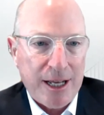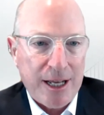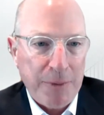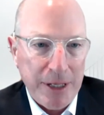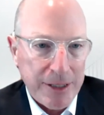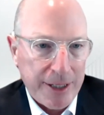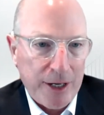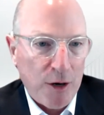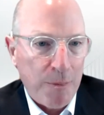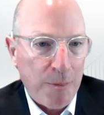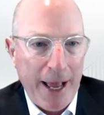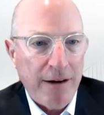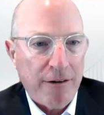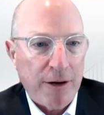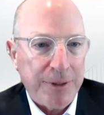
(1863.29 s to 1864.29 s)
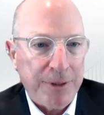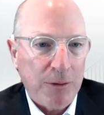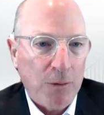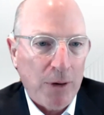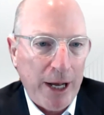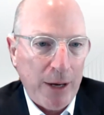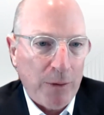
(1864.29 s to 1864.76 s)
this company is going to go bankrupt.
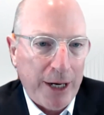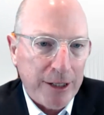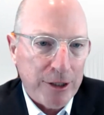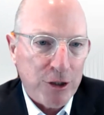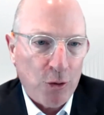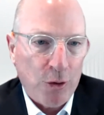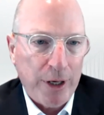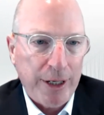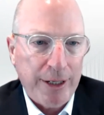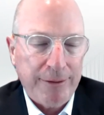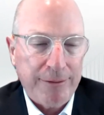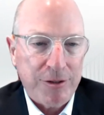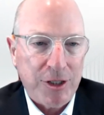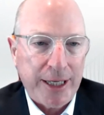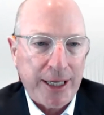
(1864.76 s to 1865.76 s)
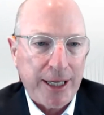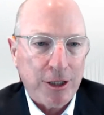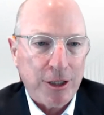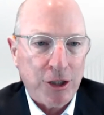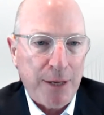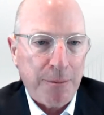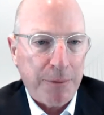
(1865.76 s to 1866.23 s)
Why would I join a sinking
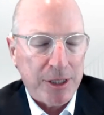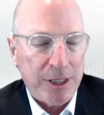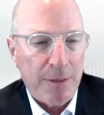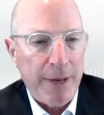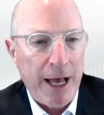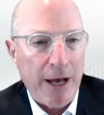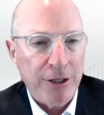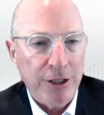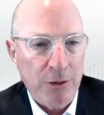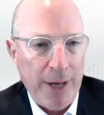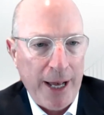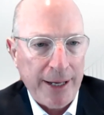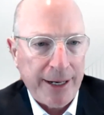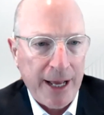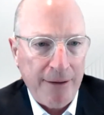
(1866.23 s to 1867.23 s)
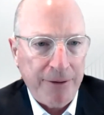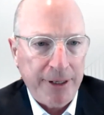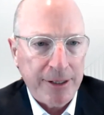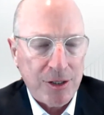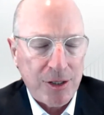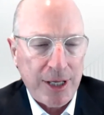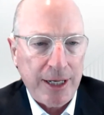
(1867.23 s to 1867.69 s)
ship? But somehow you had
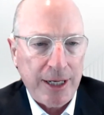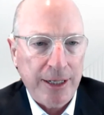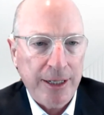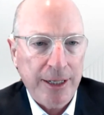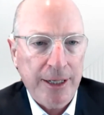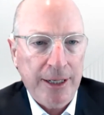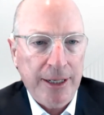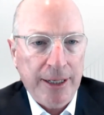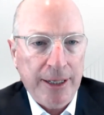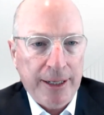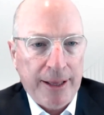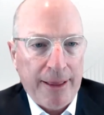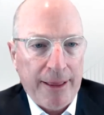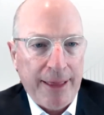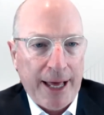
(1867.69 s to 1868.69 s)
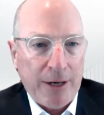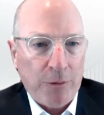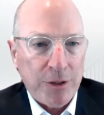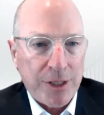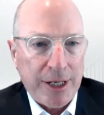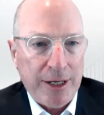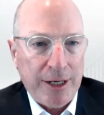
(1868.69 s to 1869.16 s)
confidence that it
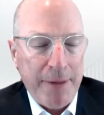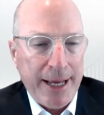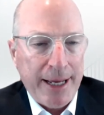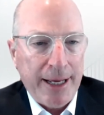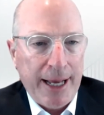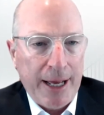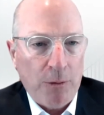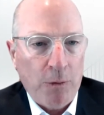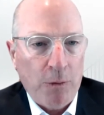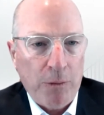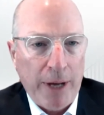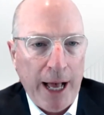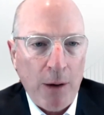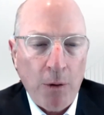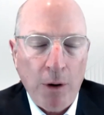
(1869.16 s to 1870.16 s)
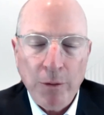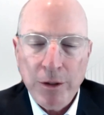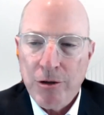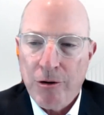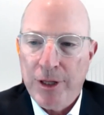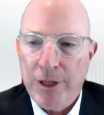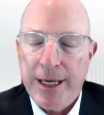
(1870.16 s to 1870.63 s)
was going to make it. What was
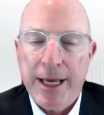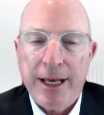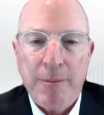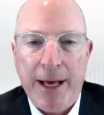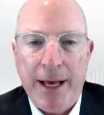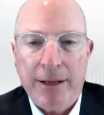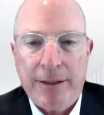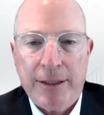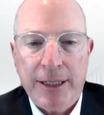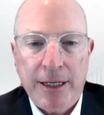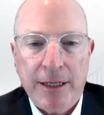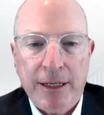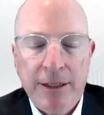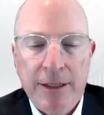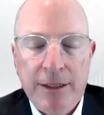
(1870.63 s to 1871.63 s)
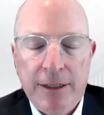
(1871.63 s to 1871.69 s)
your thinking about the